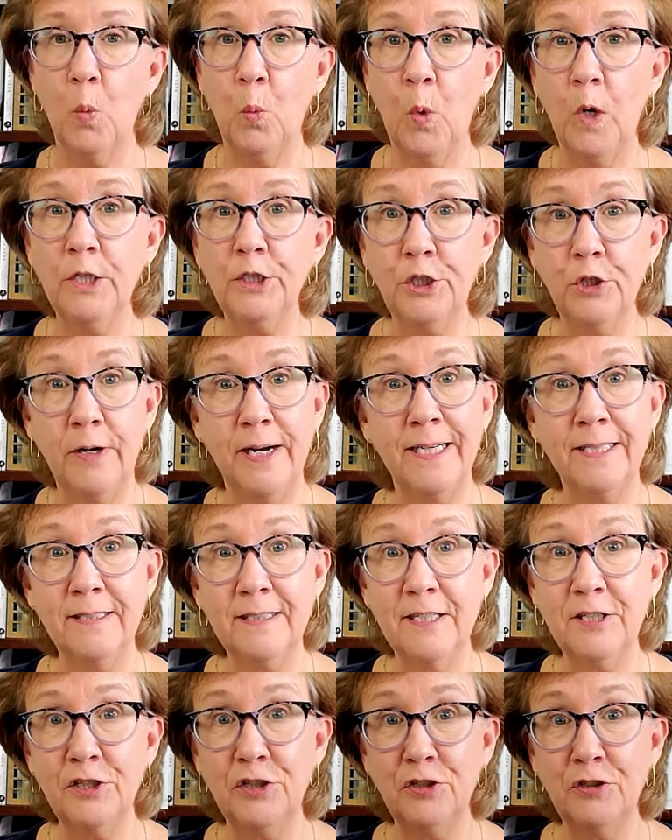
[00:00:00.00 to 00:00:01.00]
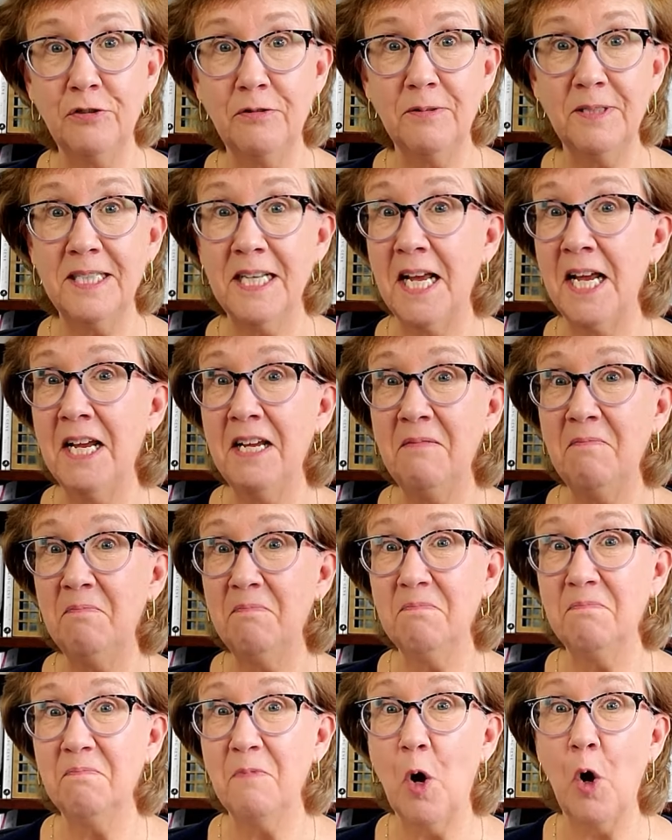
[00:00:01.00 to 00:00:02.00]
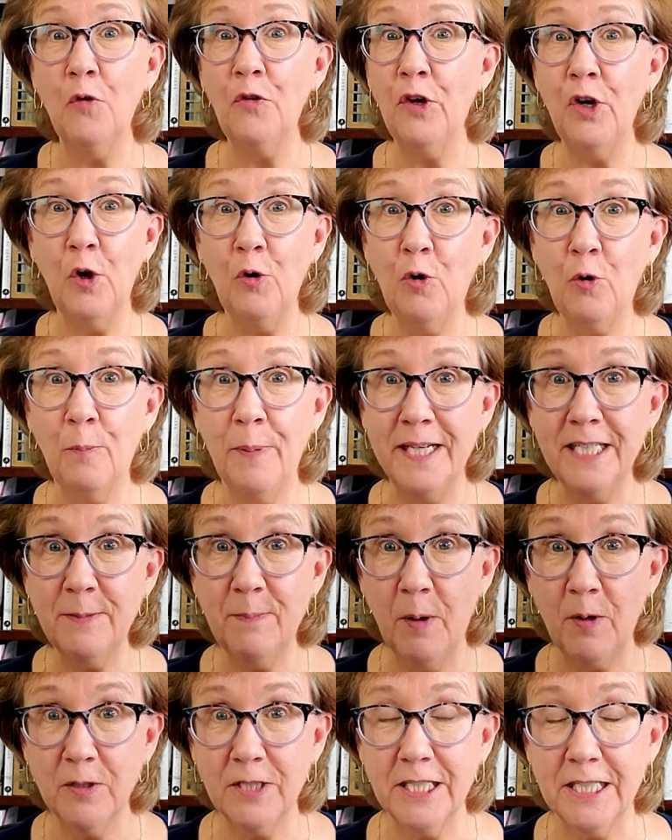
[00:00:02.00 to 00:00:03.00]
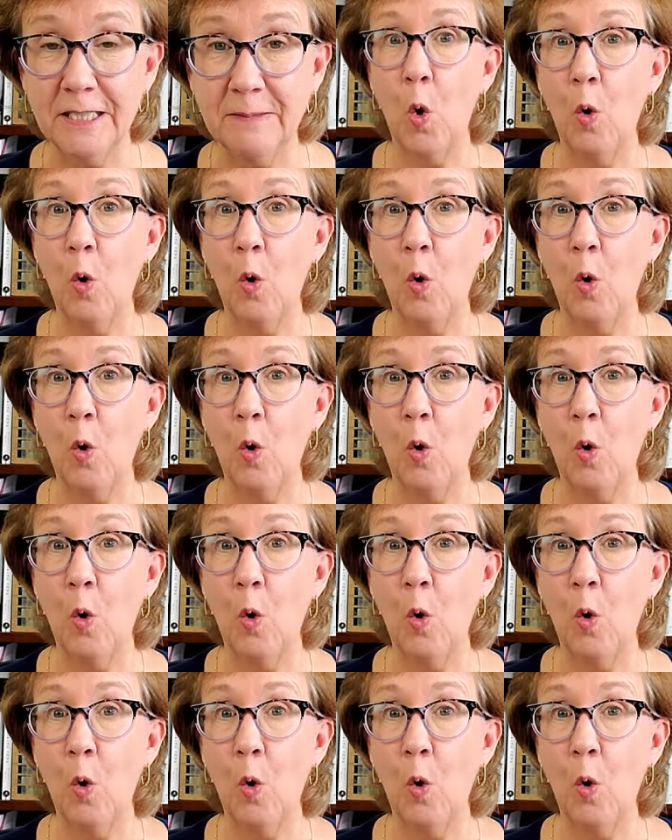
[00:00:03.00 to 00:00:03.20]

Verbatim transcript: Was your ancestor, say, on the local baseball team?